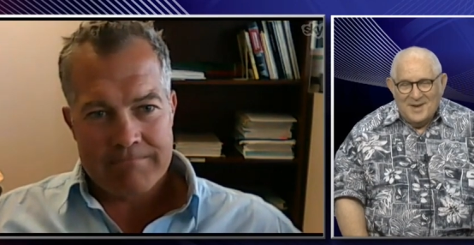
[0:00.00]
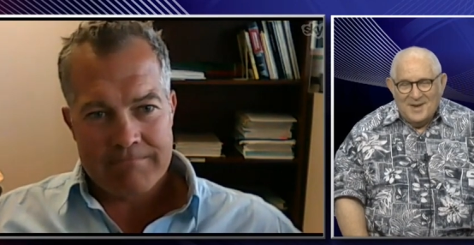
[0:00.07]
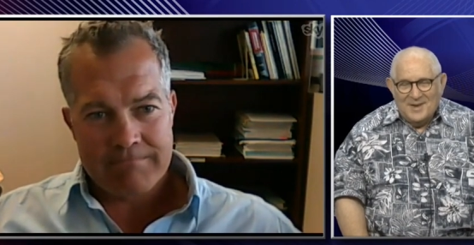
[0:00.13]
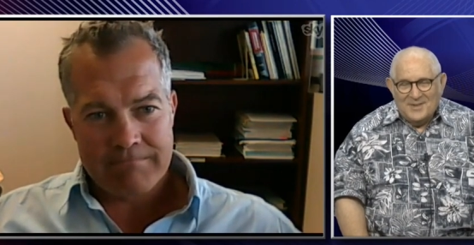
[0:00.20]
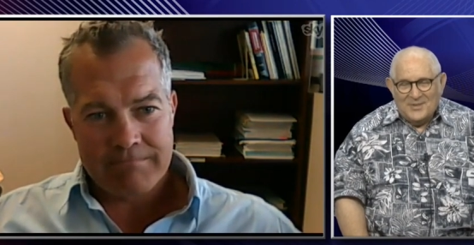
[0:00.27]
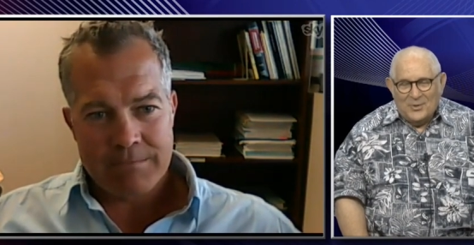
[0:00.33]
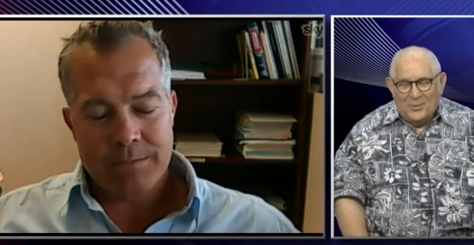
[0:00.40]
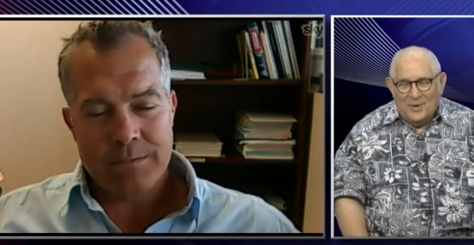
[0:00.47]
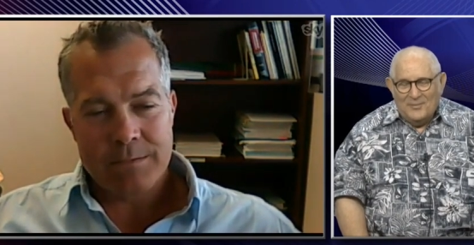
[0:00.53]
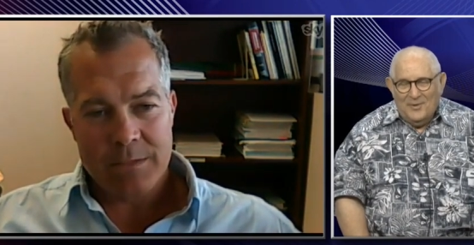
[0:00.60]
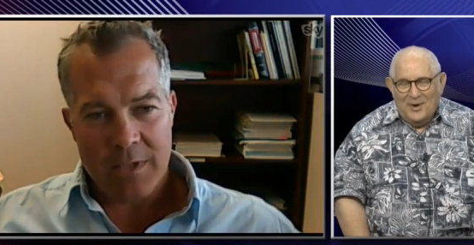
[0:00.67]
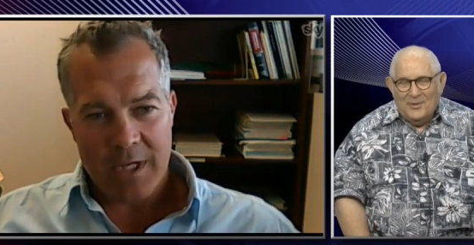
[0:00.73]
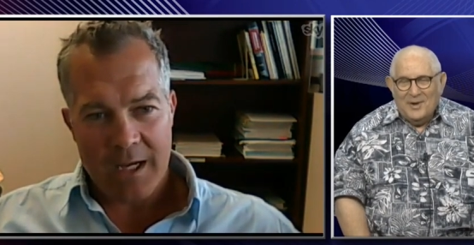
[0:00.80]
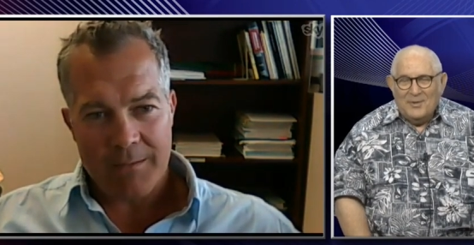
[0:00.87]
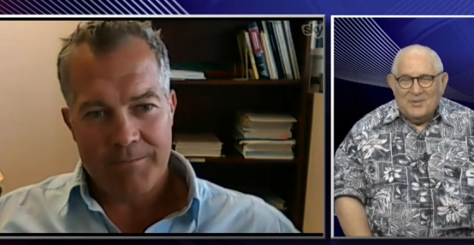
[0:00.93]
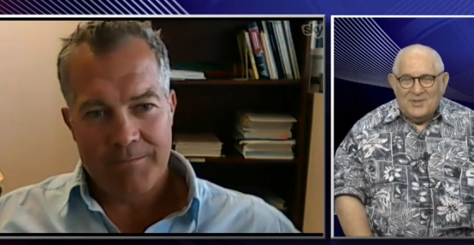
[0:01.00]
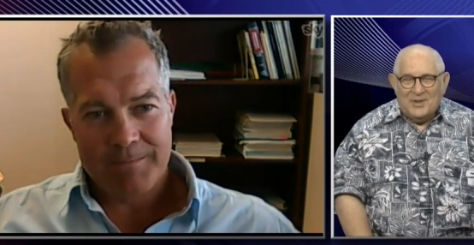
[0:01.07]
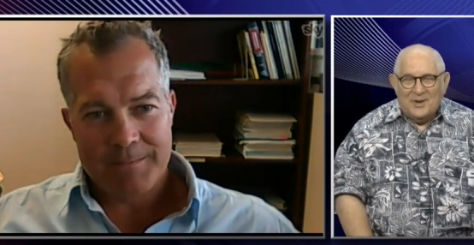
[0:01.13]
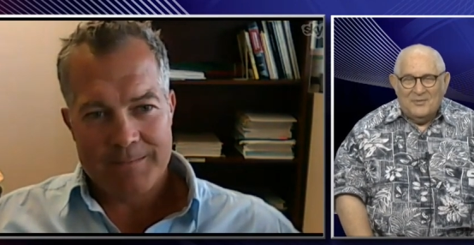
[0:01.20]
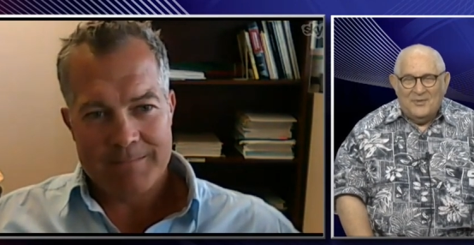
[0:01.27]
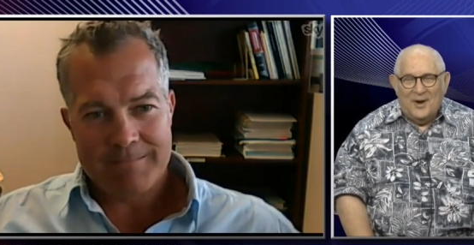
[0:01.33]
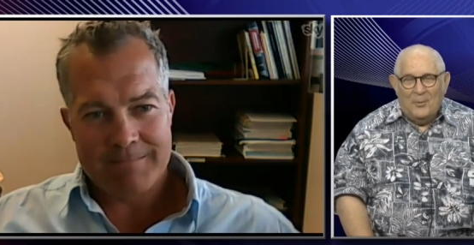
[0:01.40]
Speaker 1: So uh, very interesting.
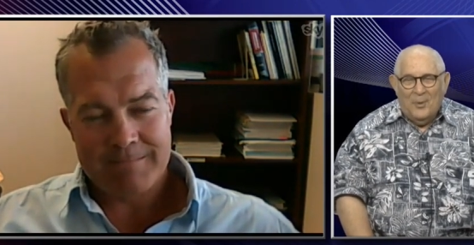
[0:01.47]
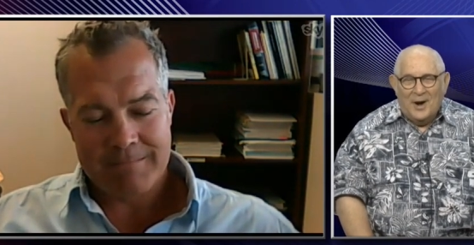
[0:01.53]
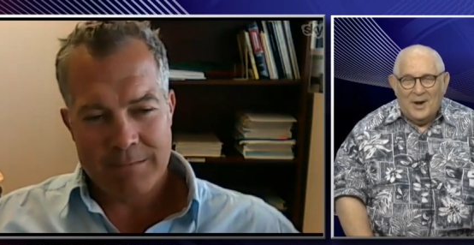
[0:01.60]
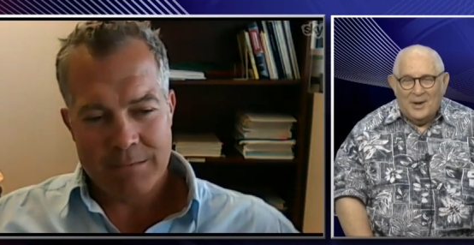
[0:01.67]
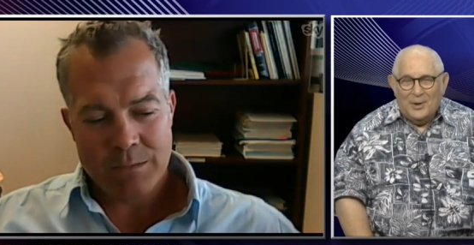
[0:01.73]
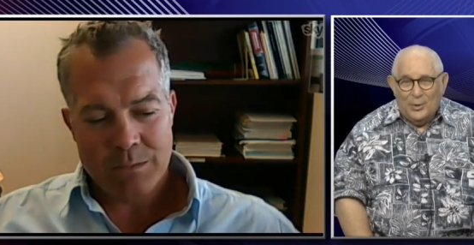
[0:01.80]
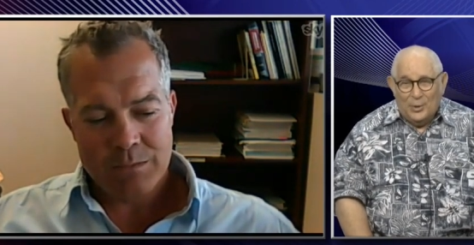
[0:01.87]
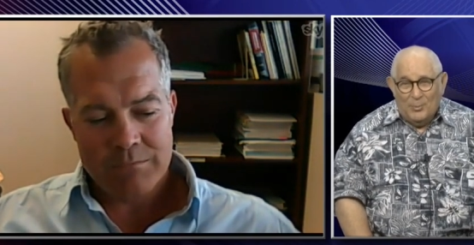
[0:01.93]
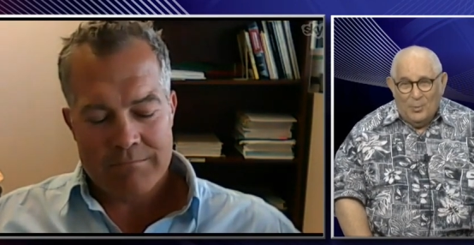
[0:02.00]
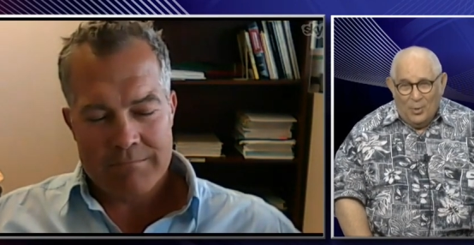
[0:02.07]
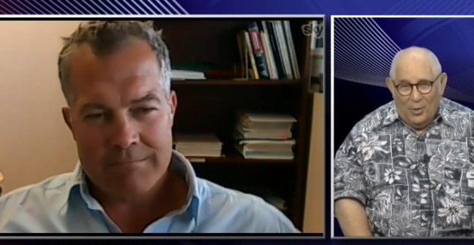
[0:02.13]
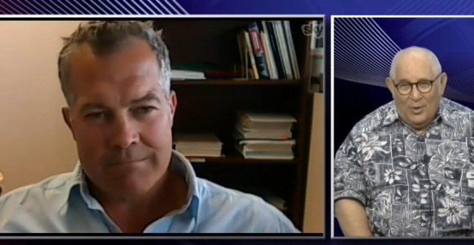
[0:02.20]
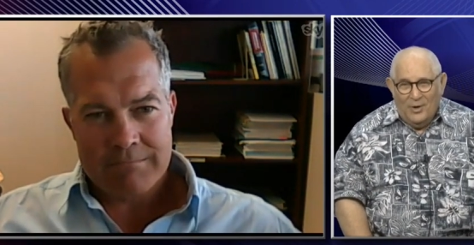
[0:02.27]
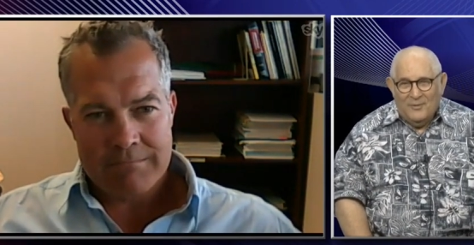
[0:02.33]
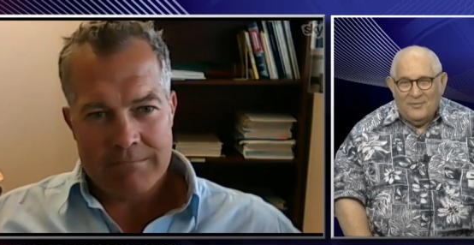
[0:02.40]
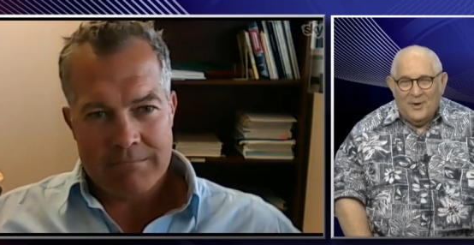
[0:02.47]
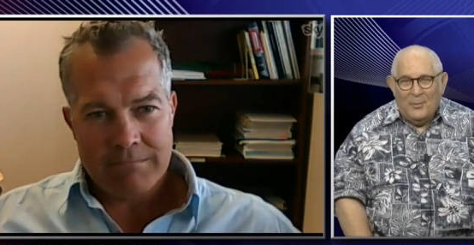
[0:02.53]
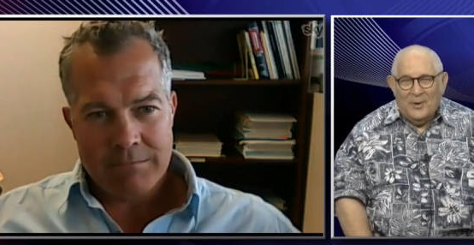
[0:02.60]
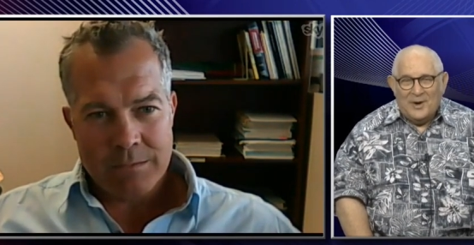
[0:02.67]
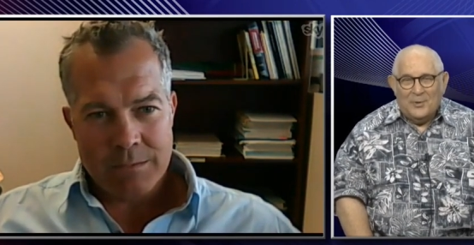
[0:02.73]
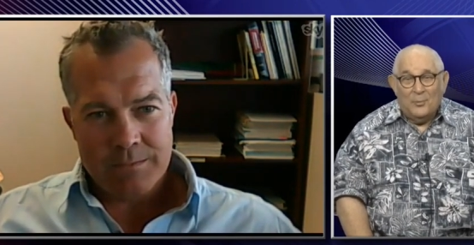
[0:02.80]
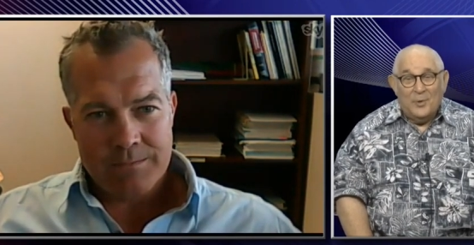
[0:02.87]
If I wanted to learn more, if I
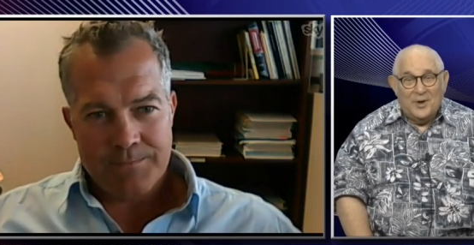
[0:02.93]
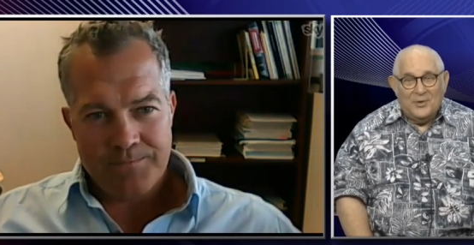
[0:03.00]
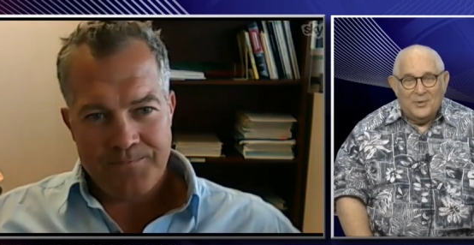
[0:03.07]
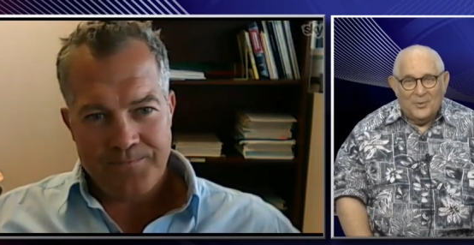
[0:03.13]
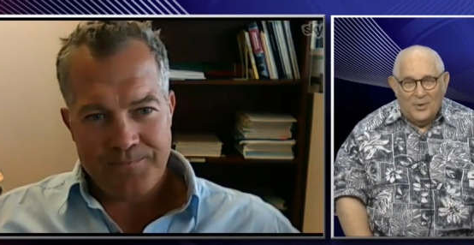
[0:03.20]
wanted to read your